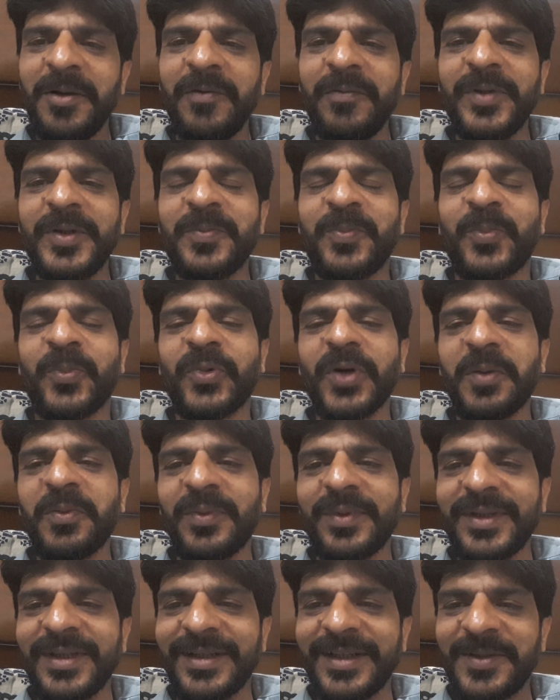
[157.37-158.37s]
with
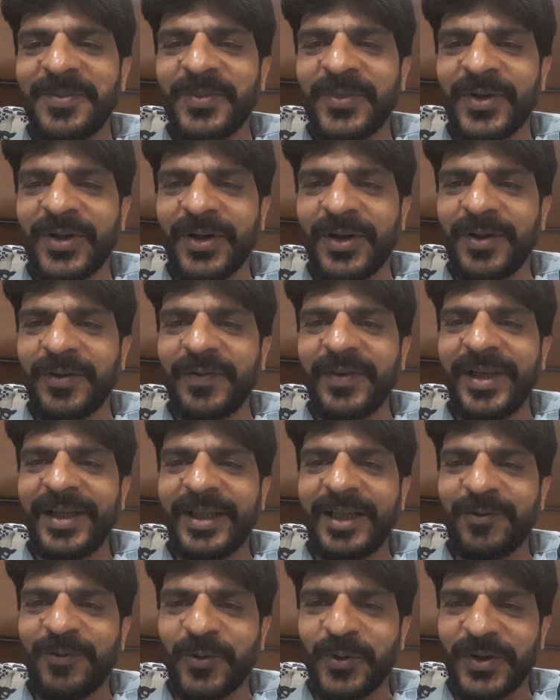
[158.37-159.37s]
probably the number of
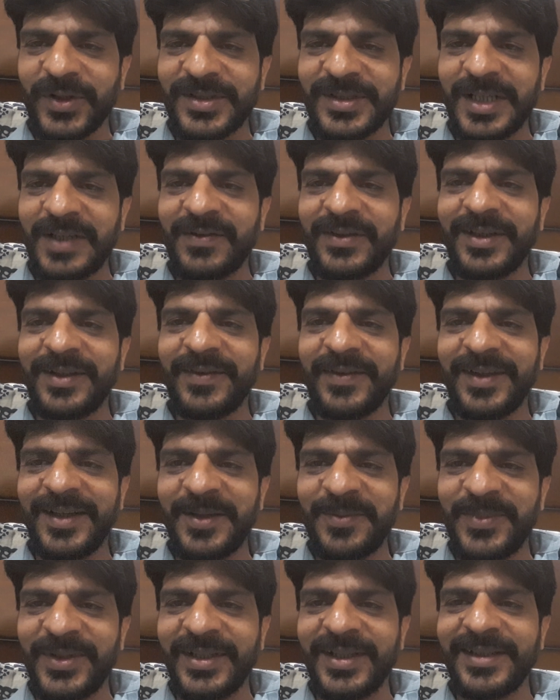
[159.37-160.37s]
AK-47
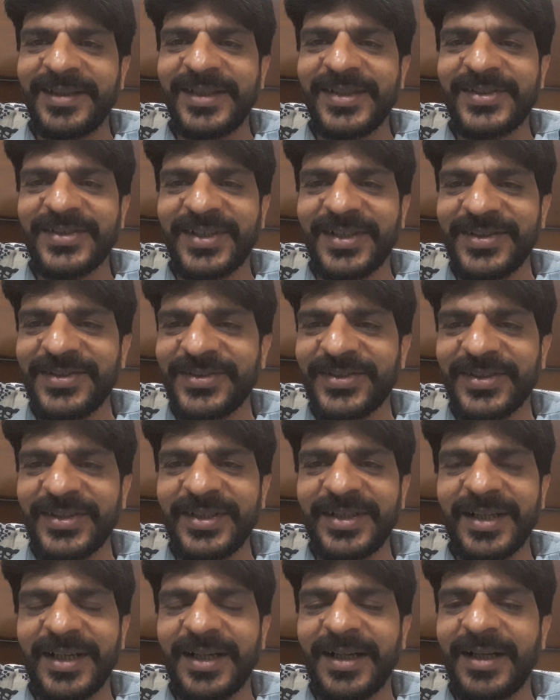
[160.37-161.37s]
available in this country